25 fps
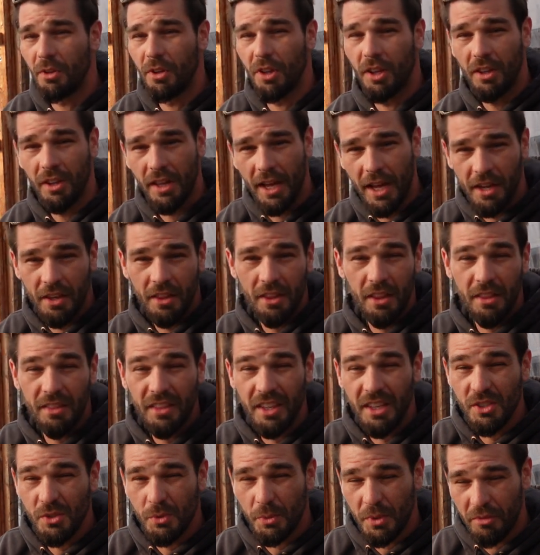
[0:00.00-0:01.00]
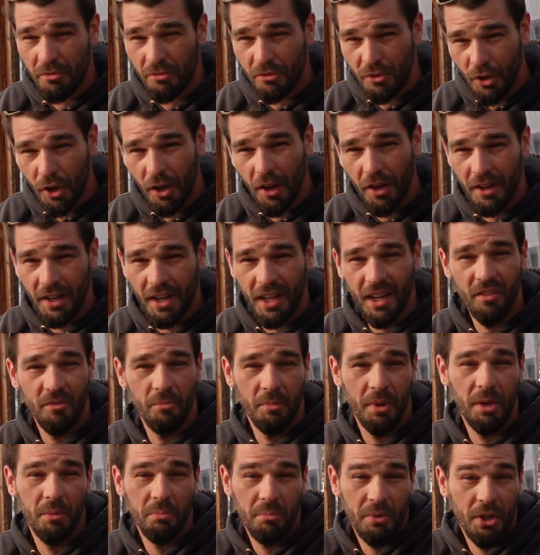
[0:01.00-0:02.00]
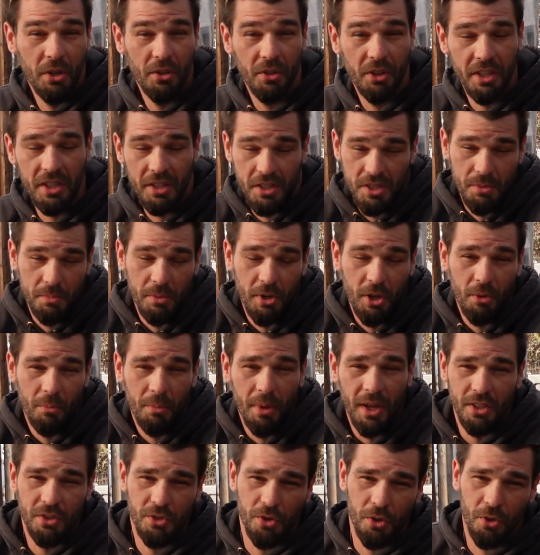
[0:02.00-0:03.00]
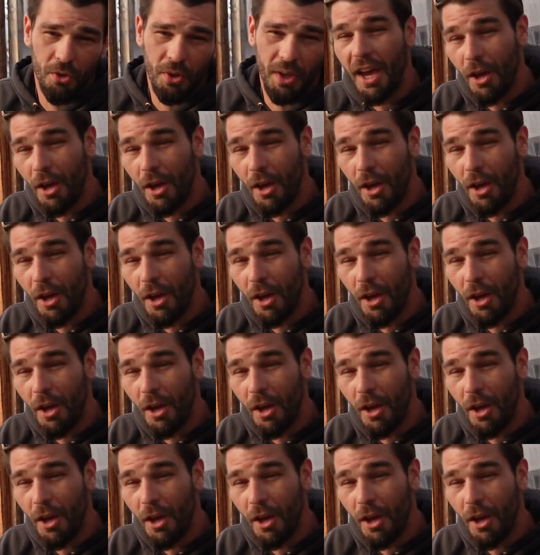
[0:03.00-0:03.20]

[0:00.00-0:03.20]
A lot of the things we've done have been purely experimental